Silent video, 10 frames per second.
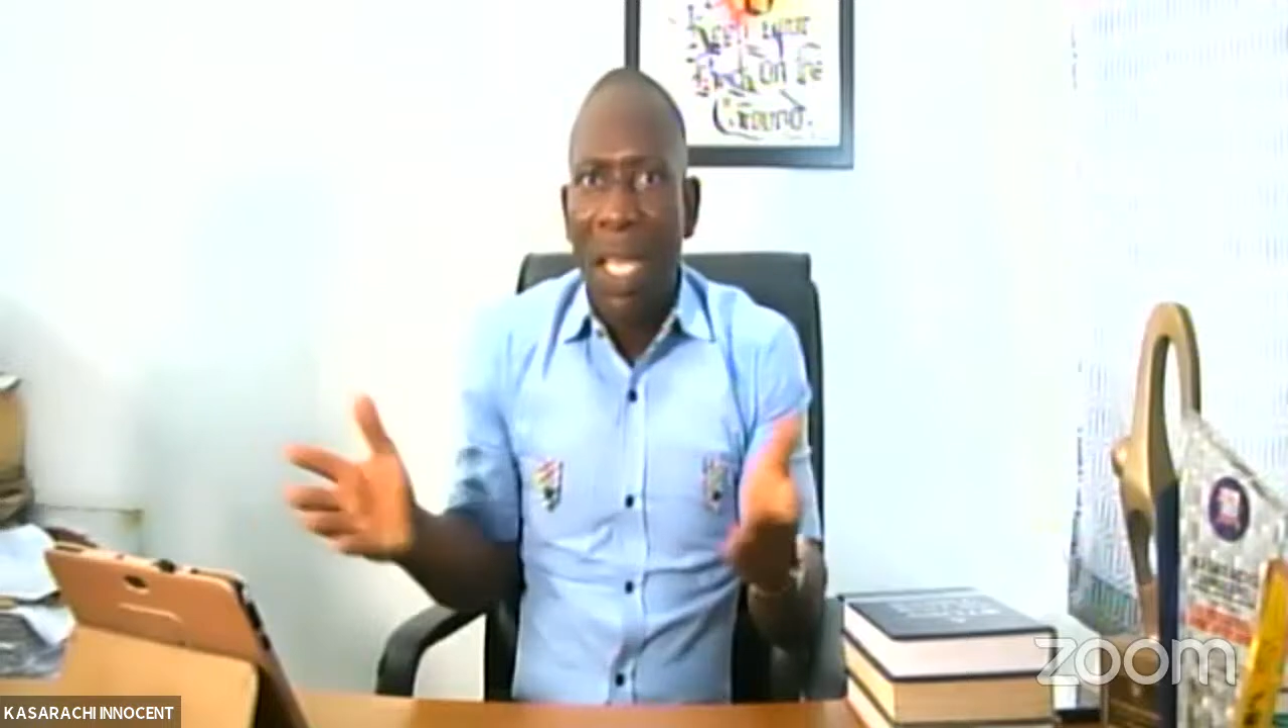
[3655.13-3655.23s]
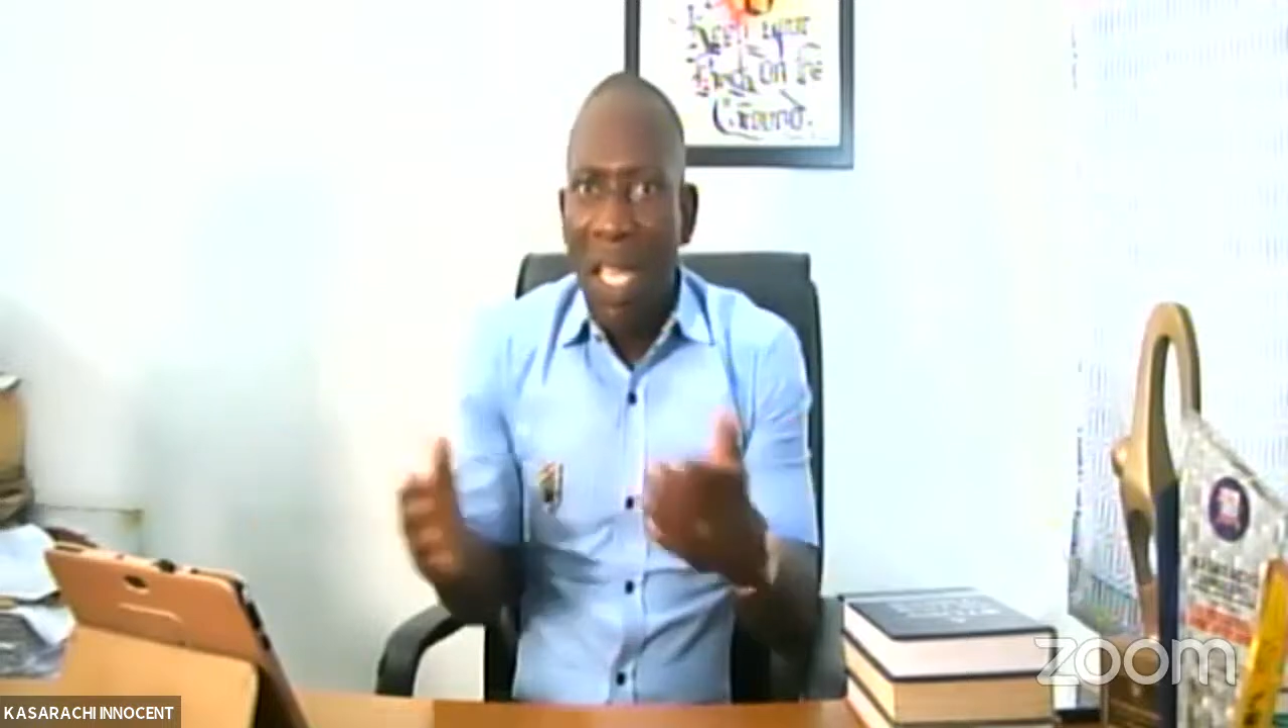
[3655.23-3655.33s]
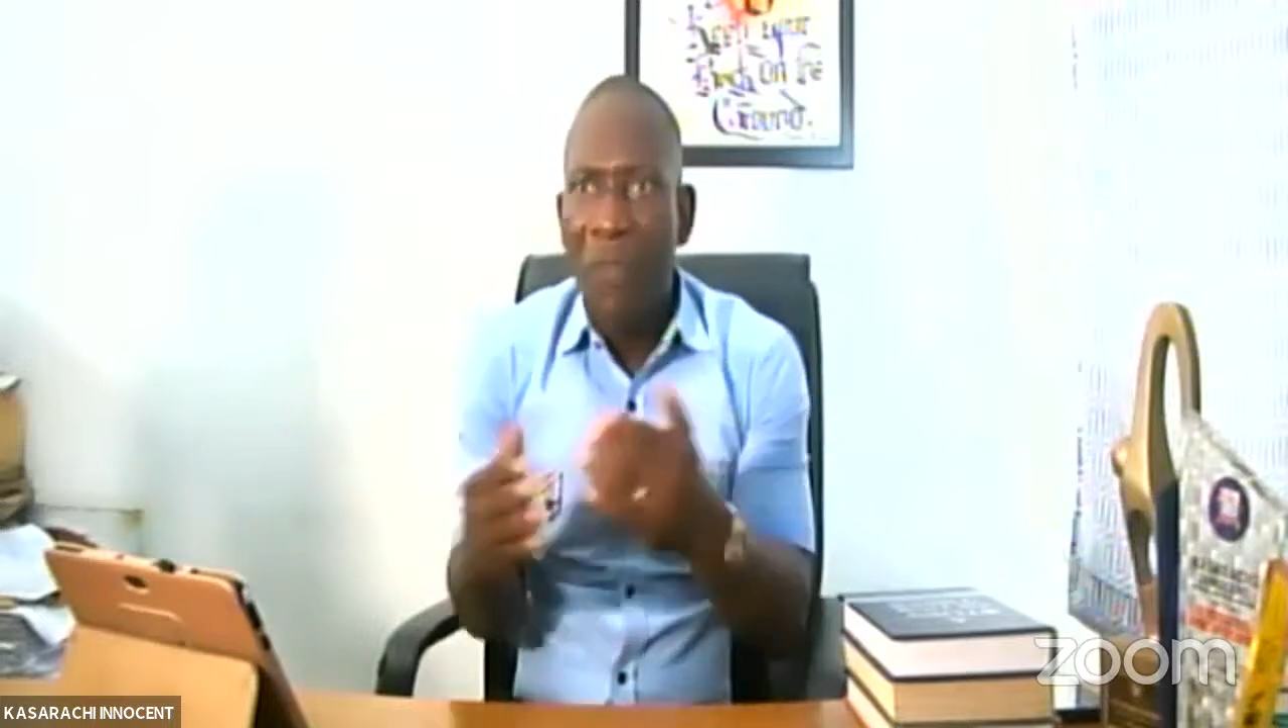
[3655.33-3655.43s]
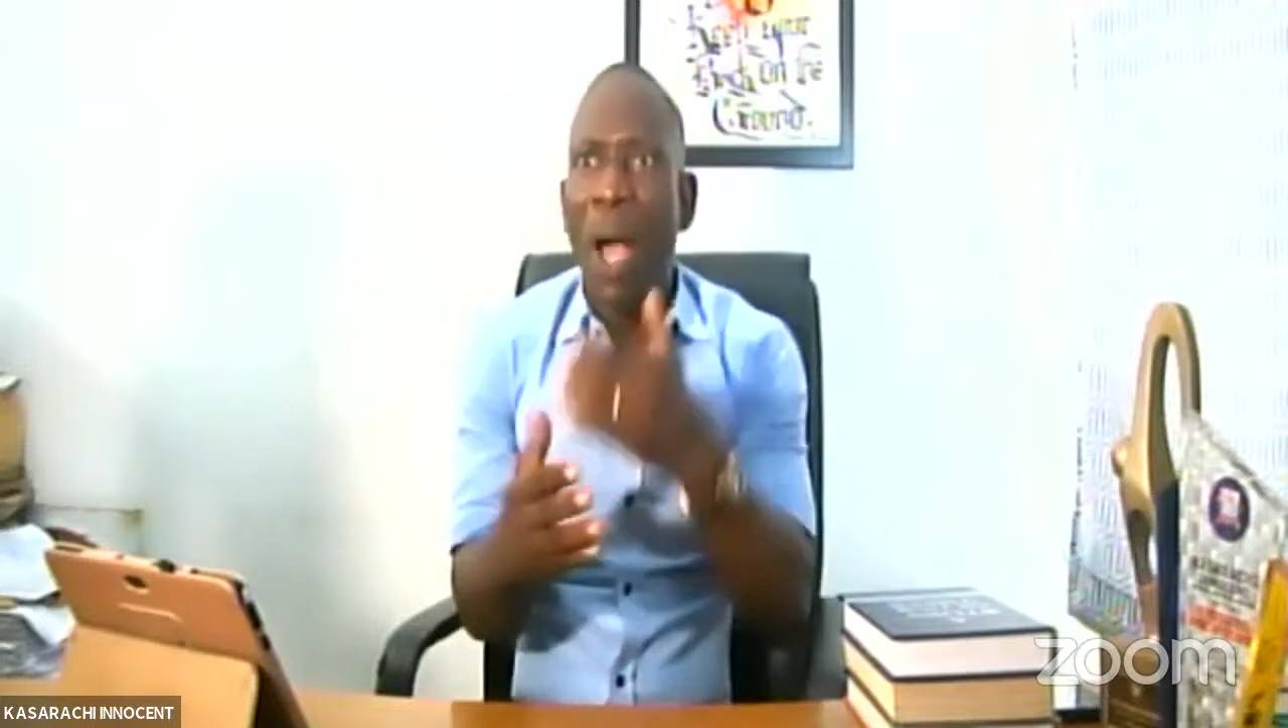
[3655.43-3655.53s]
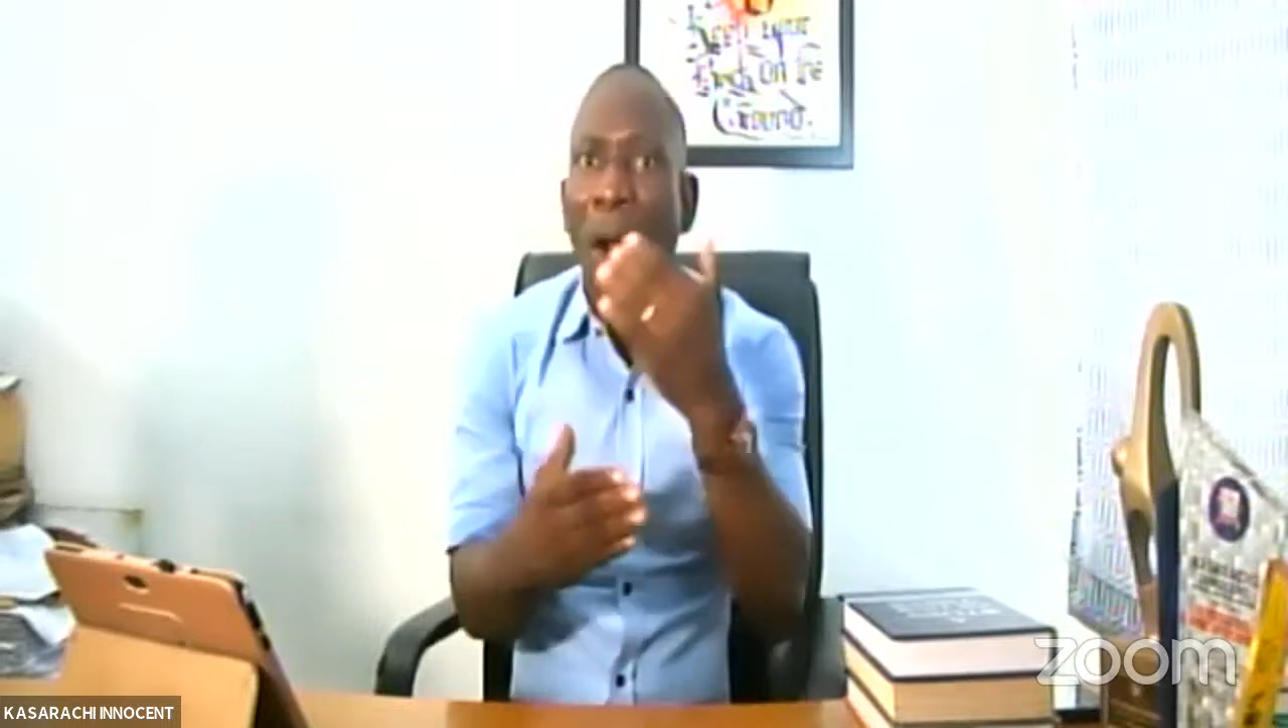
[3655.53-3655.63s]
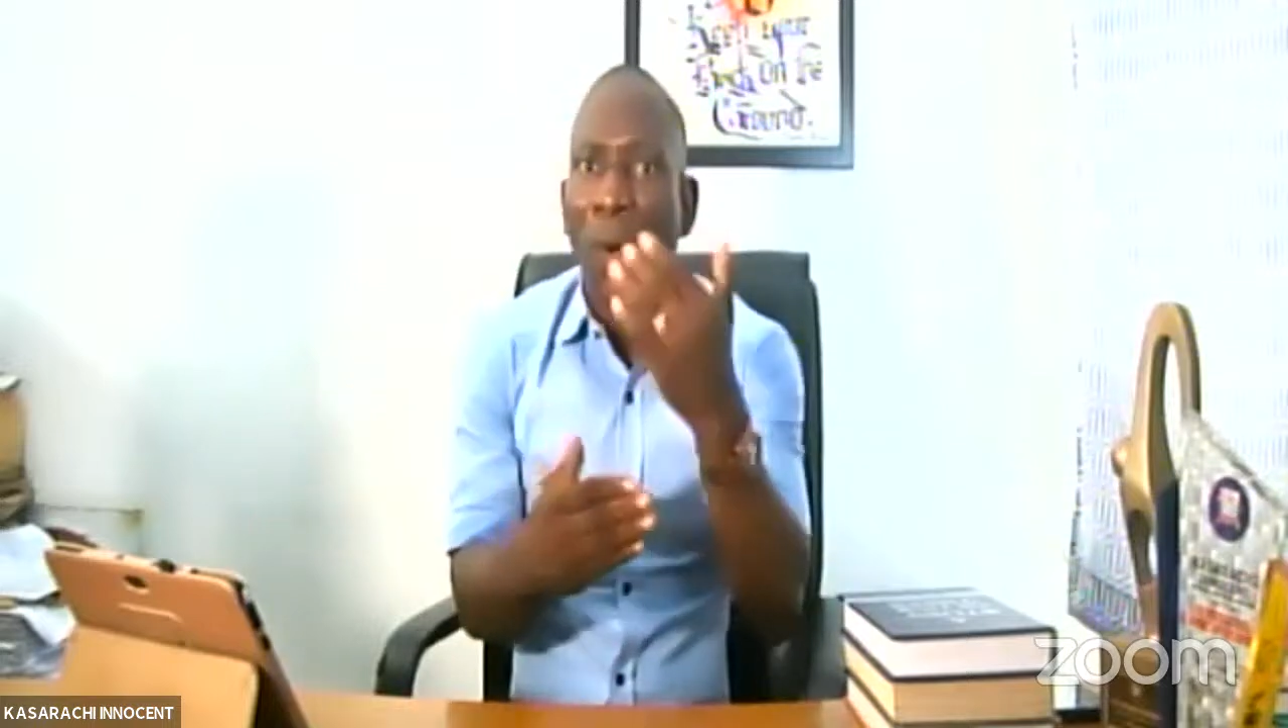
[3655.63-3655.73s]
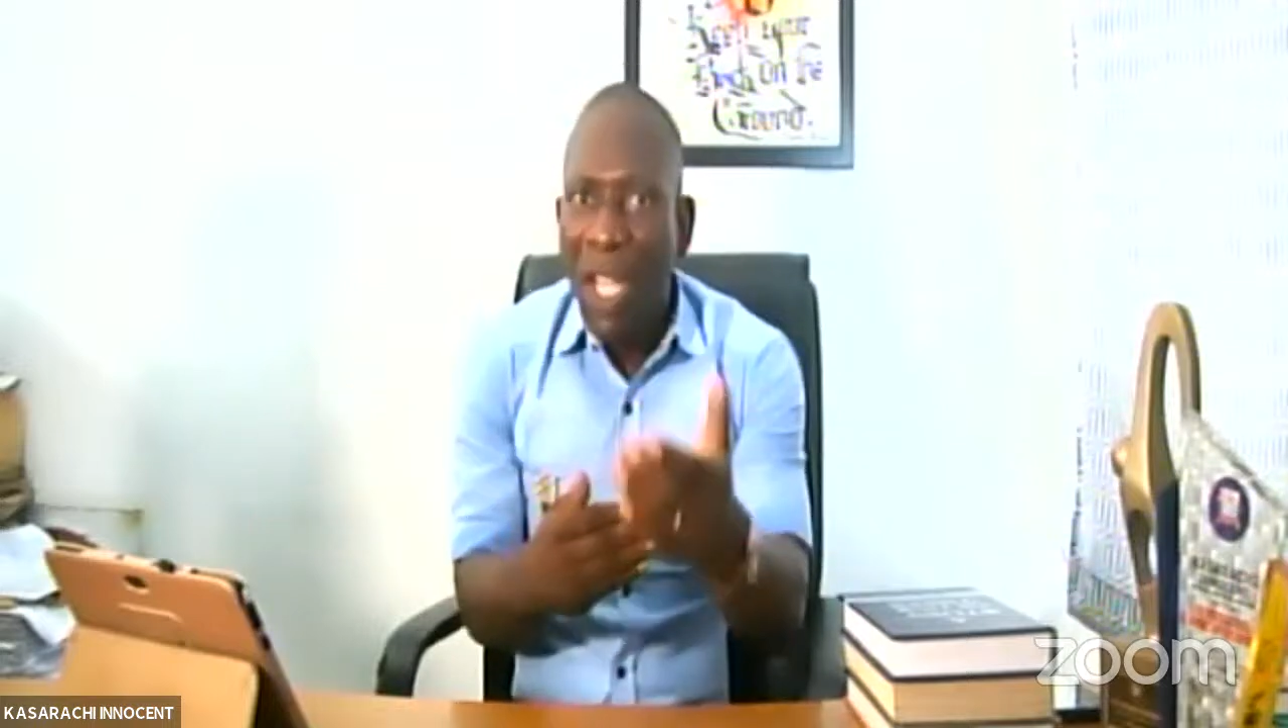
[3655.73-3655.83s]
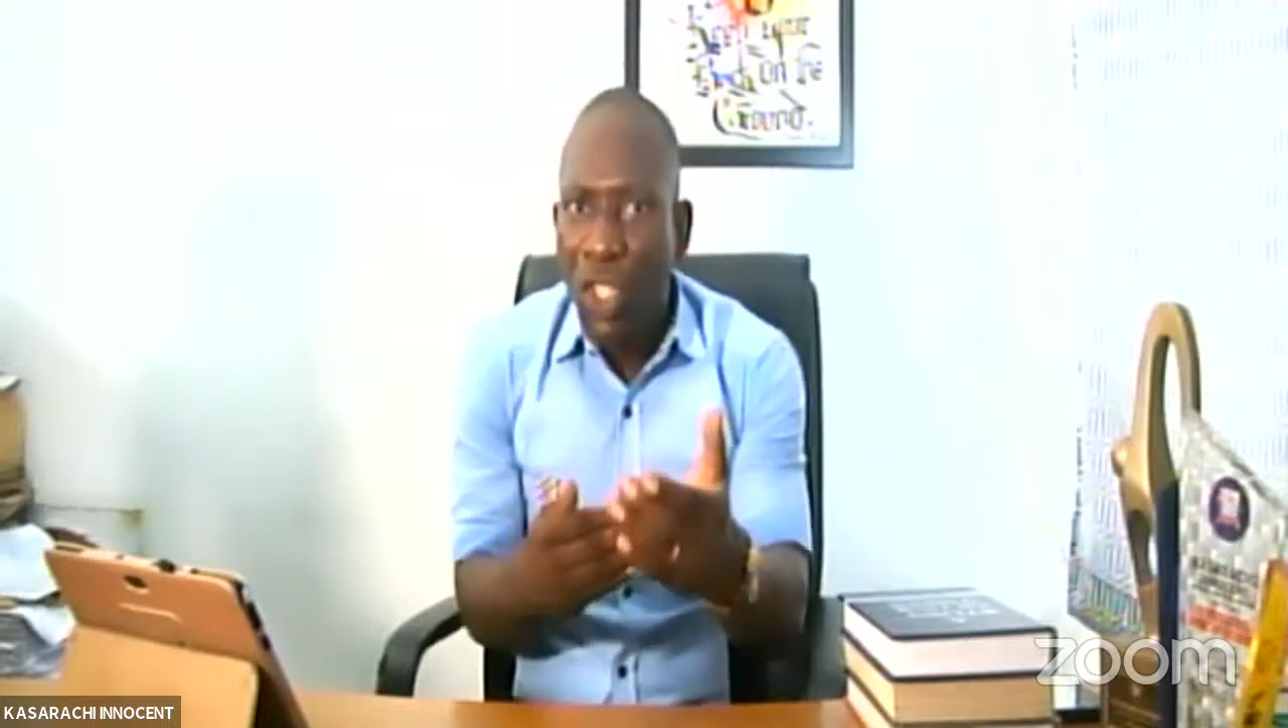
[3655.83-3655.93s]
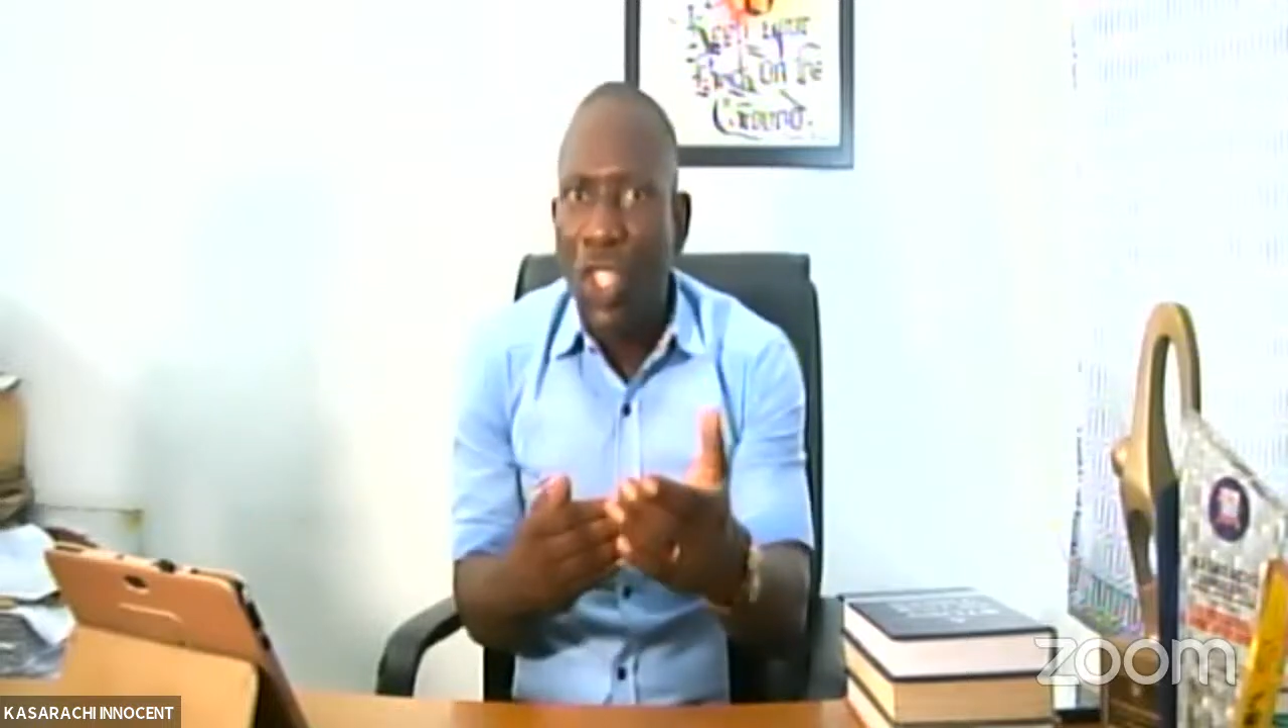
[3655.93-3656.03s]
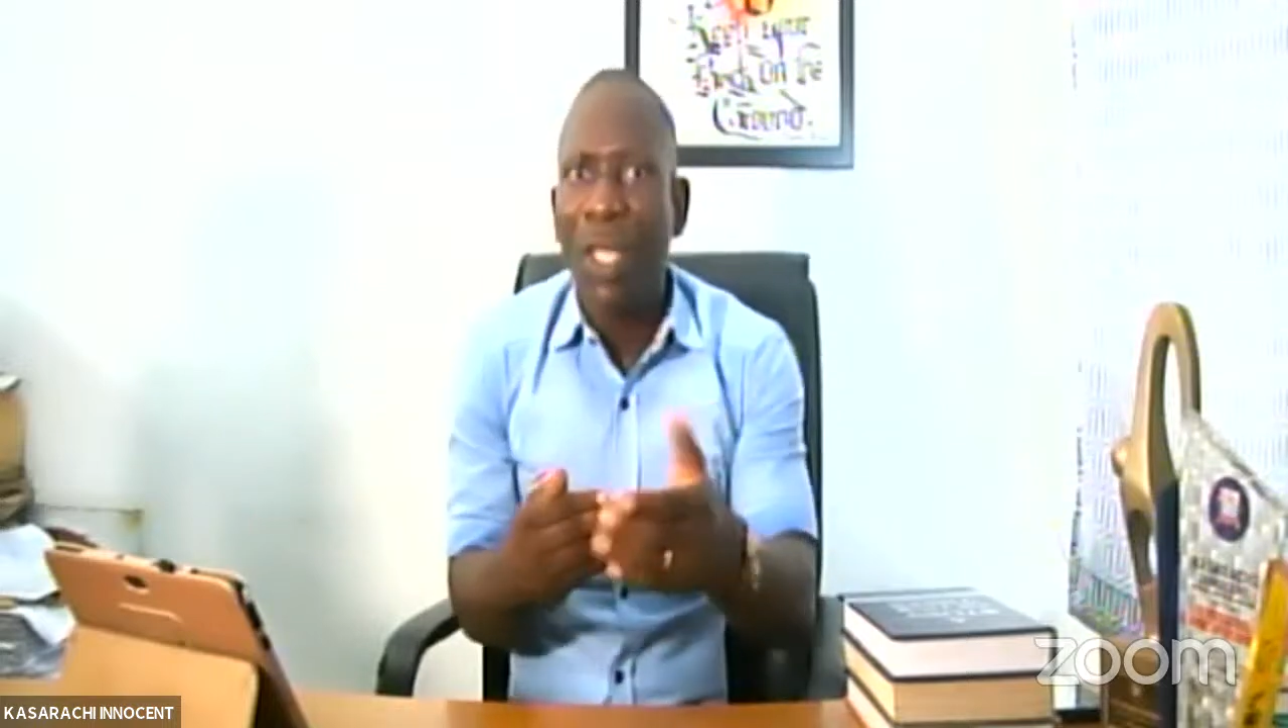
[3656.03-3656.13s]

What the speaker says: If you are rich,